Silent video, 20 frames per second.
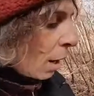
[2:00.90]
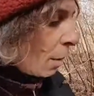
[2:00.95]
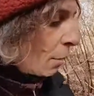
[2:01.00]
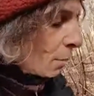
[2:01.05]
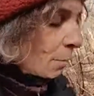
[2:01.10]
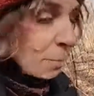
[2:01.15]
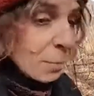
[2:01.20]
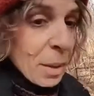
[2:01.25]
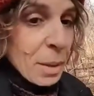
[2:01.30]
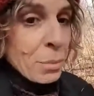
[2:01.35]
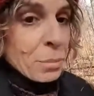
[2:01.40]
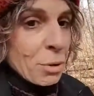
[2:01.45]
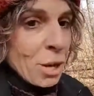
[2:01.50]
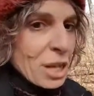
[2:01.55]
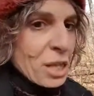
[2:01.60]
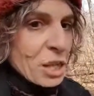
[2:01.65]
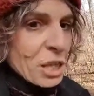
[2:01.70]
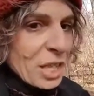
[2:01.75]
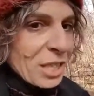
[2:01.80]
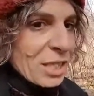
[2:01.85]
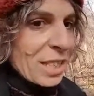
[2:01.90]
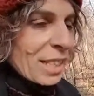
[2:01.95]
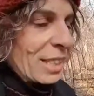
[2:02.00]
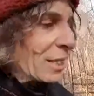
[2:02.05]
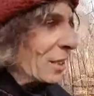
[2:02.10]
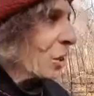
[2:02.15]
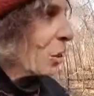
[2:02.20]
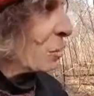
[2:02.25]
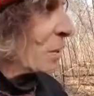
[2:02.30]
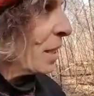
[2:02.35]
impressionistic a little
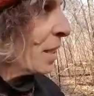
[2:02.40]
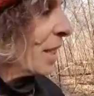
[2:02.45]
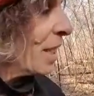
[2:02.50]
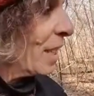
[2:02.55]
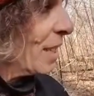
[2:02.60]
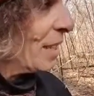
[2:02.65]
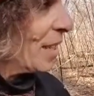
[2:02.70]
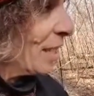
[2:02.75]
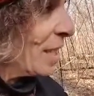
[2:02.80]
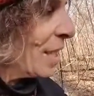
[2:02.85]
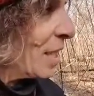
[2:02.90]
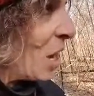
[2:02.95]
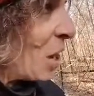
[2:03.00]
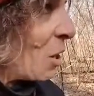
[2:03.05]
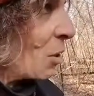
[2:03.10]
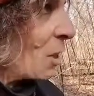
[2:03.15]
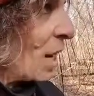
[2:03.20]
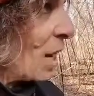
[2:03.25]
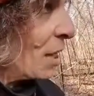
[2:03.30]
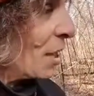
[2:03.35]
bit, kind of